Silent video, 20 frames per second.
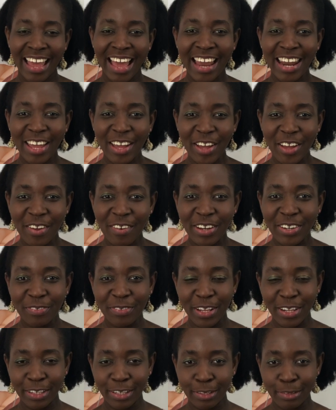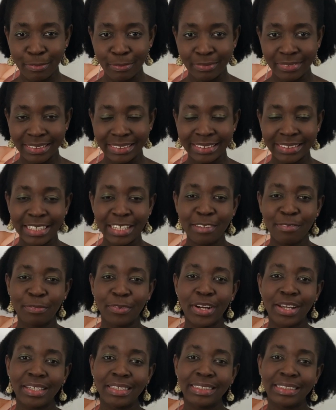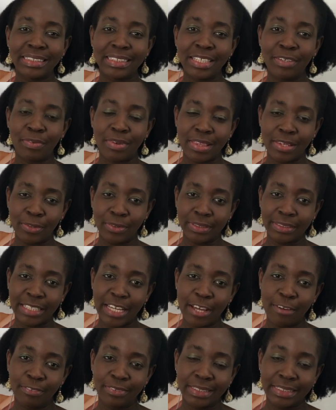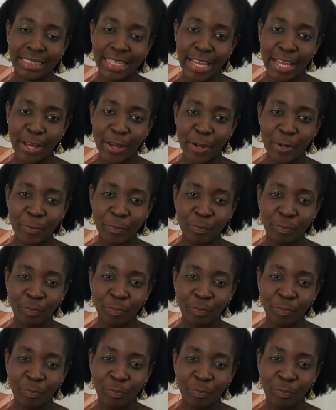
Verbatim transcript: Hello and welcome to Skin Biology with Dr. Hephzi Tagoe.